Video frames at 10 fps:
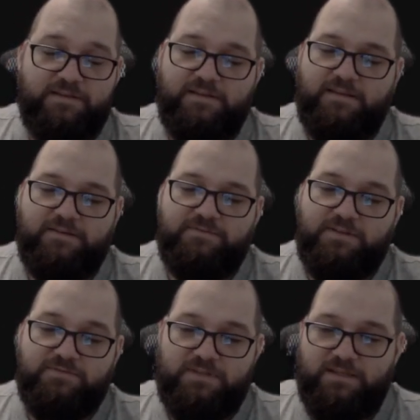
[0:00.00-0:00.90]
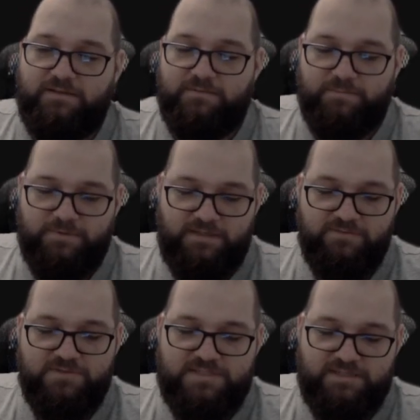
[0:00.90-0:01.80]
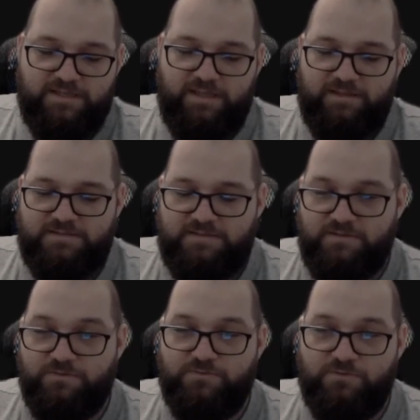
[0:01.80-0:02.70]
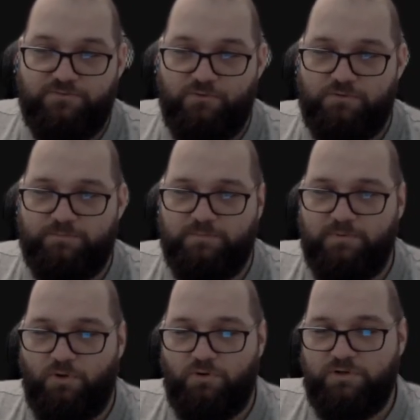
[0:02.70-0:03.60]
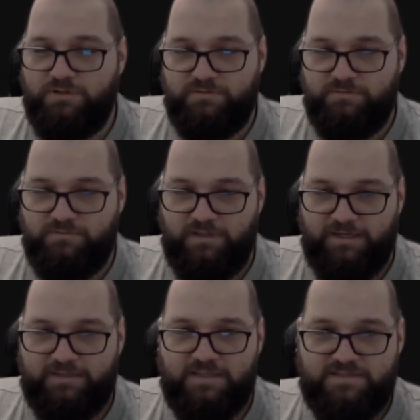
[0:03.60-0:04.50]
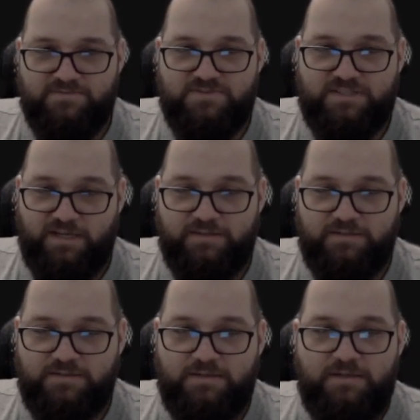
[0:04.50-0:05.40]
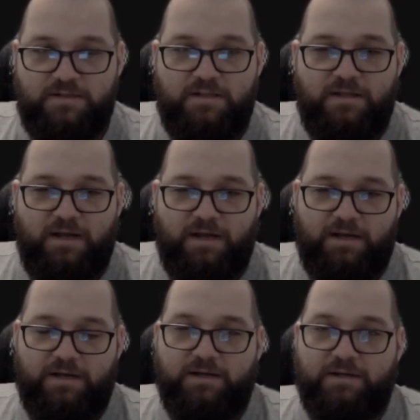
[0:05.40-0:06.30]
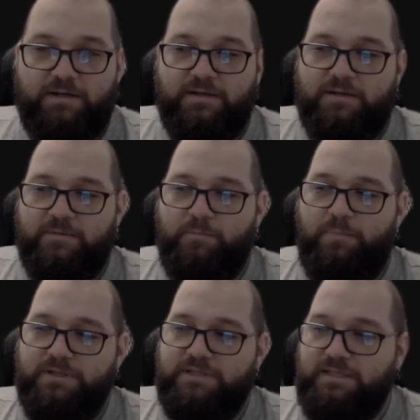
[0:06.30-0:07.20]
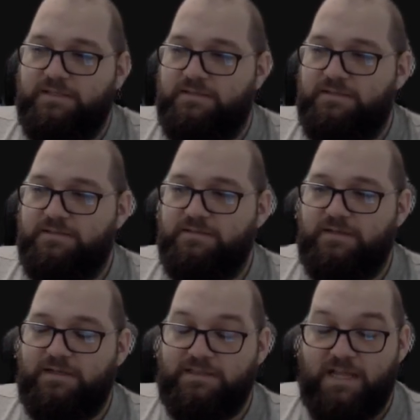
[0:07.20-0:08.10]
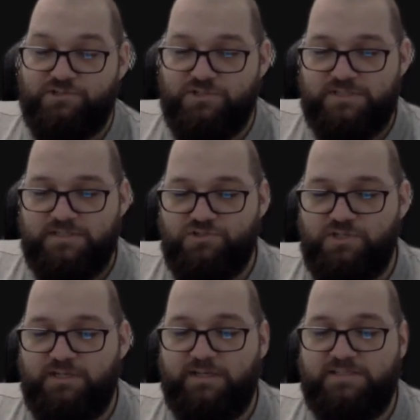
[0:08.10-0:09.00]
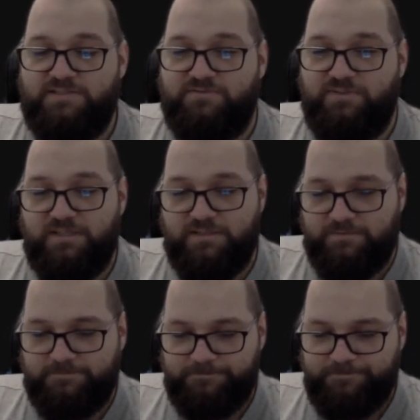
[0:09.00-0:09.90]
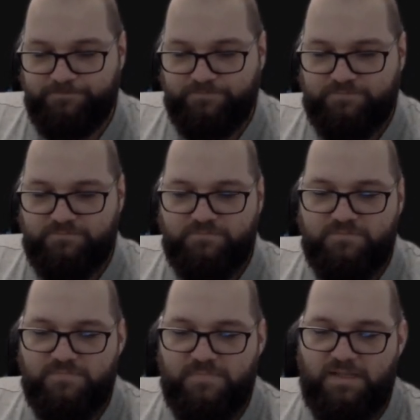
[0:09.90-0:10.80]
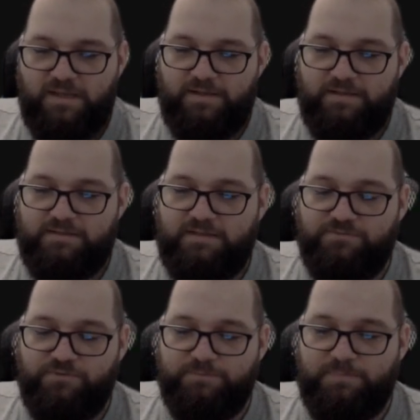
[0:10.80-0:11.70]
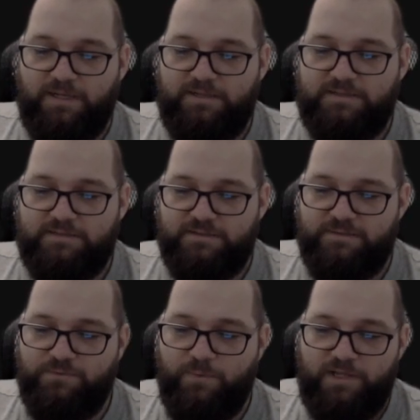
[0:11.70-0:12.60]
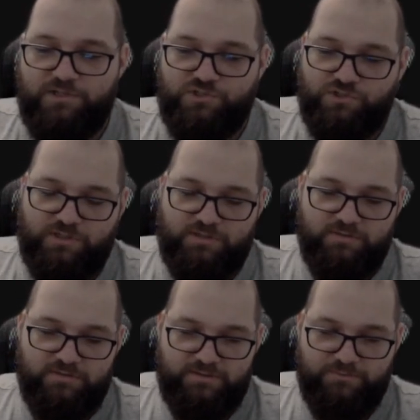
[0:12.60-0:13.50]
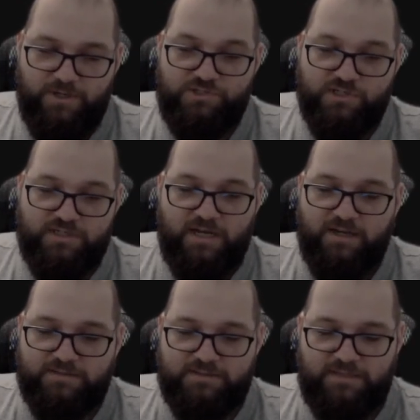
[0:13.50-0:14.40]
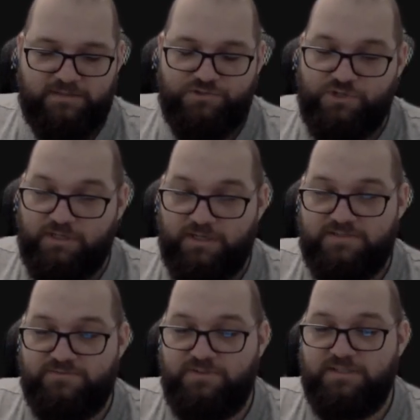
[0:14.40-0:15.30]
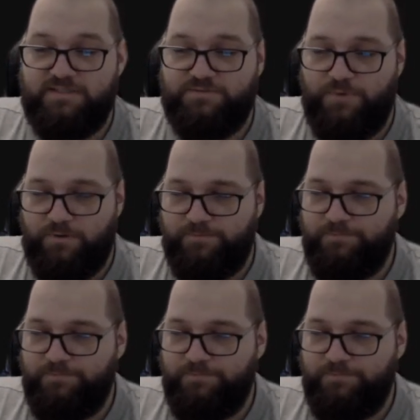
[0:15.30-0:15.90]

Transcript: if they give us a 0-for-4 block like Test of Strength, but it clashes and generates Vigor, and if we play the wager card that generates Vigor as well,